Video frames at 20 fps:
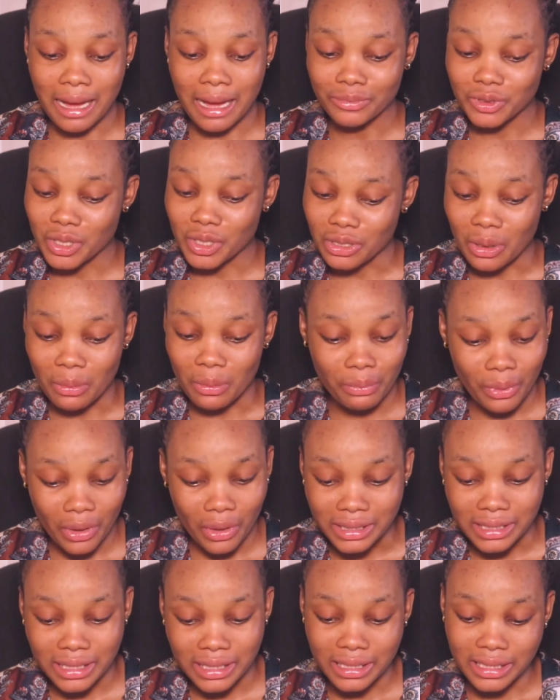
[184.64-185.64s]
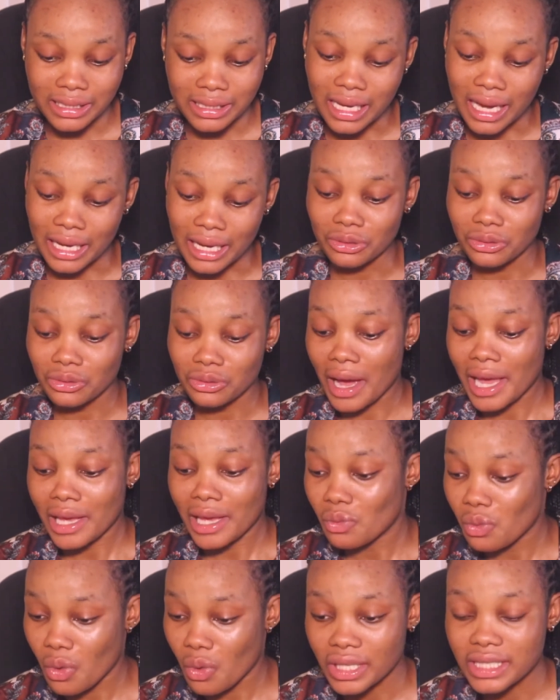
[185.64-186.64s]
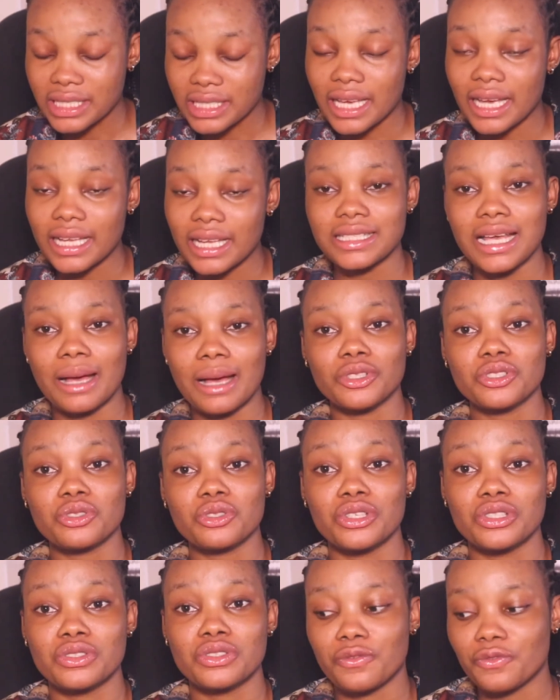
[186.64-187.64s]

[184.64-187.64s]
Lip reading: I'm just unboxing it. I don't know how it works yet. I'm just going to